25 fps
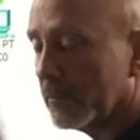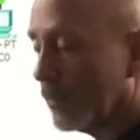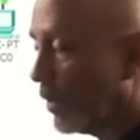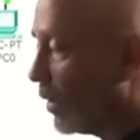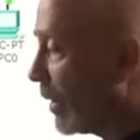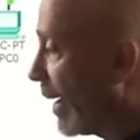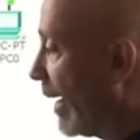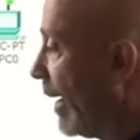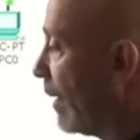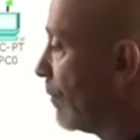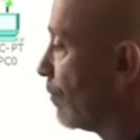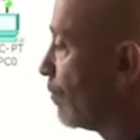
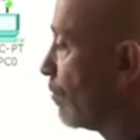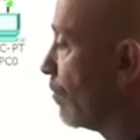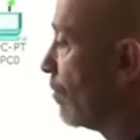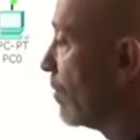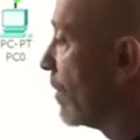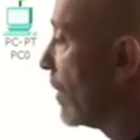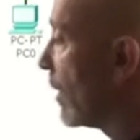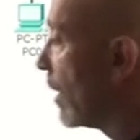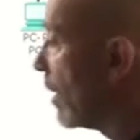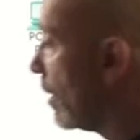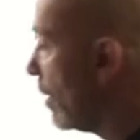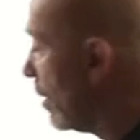Okay,
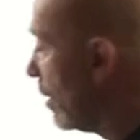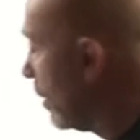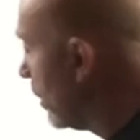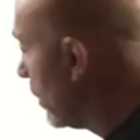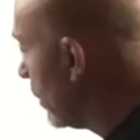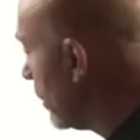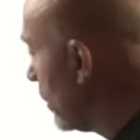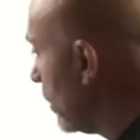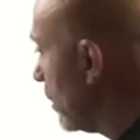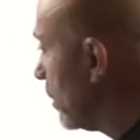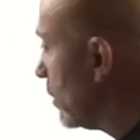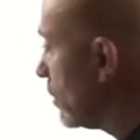
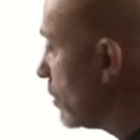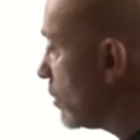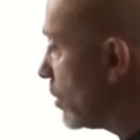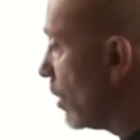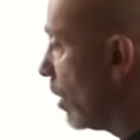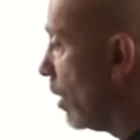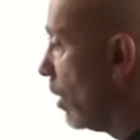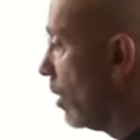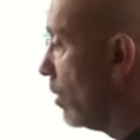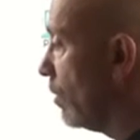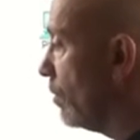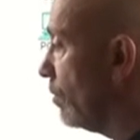
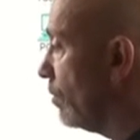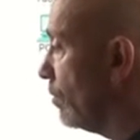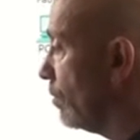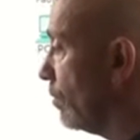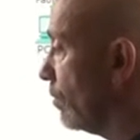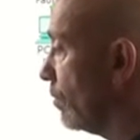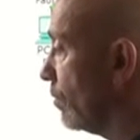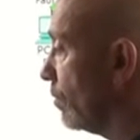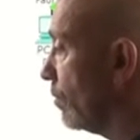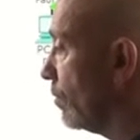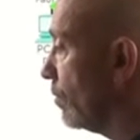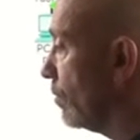so
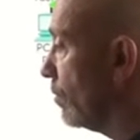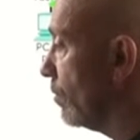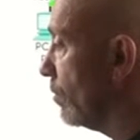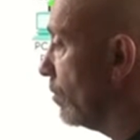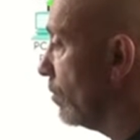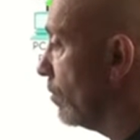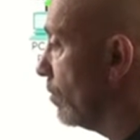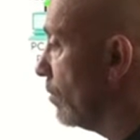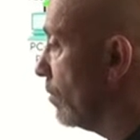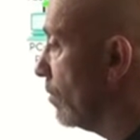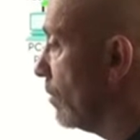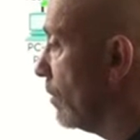
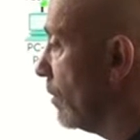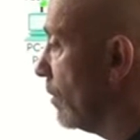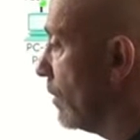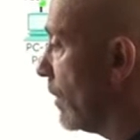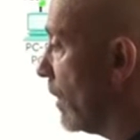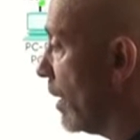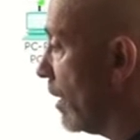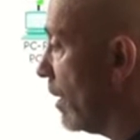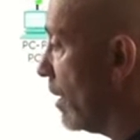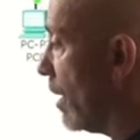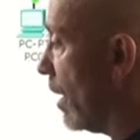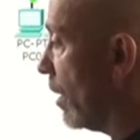
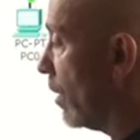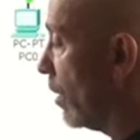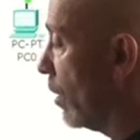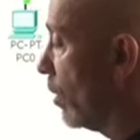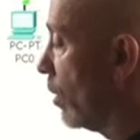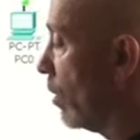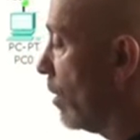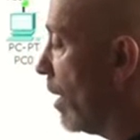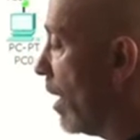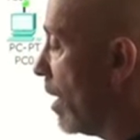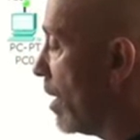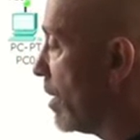I'm going to
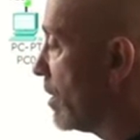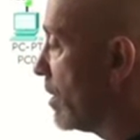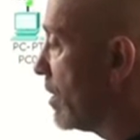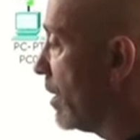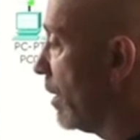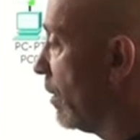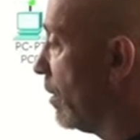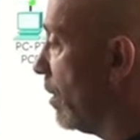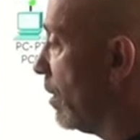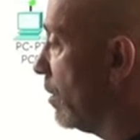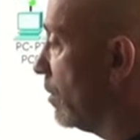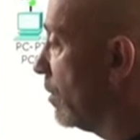go router
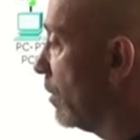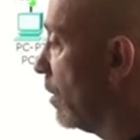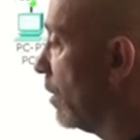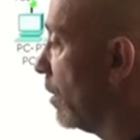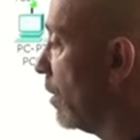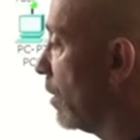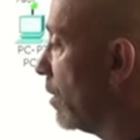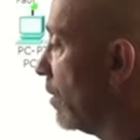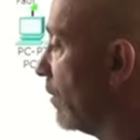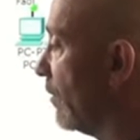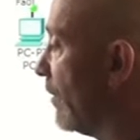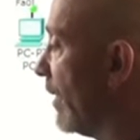0, I'm going to
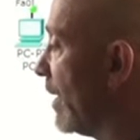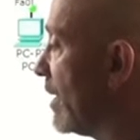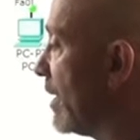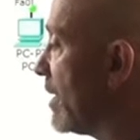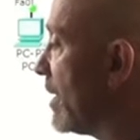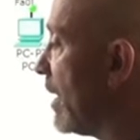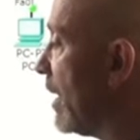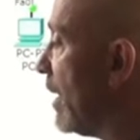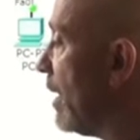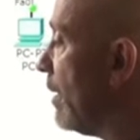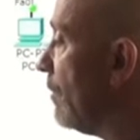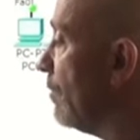go config
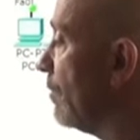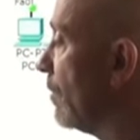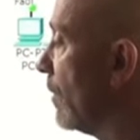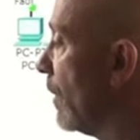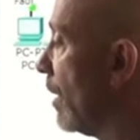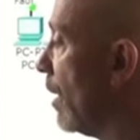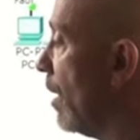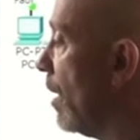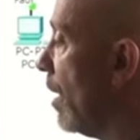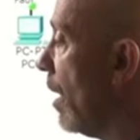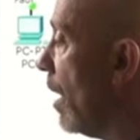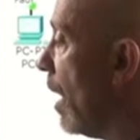T,
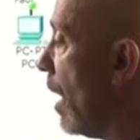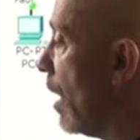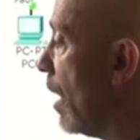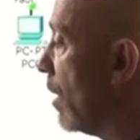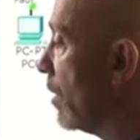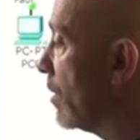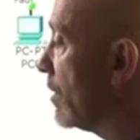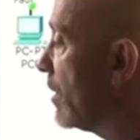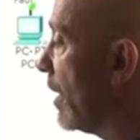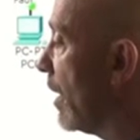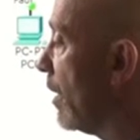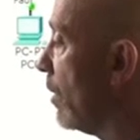I'm
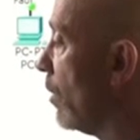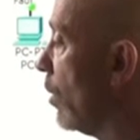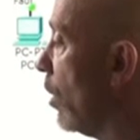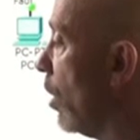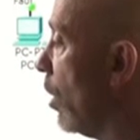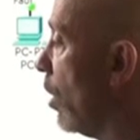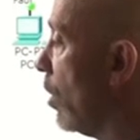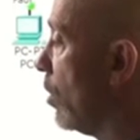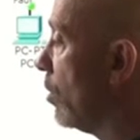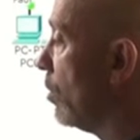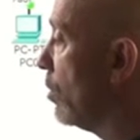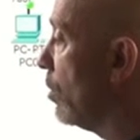going to say
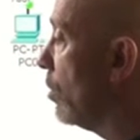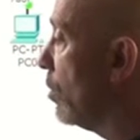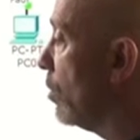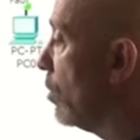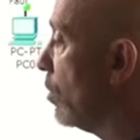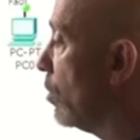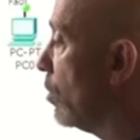no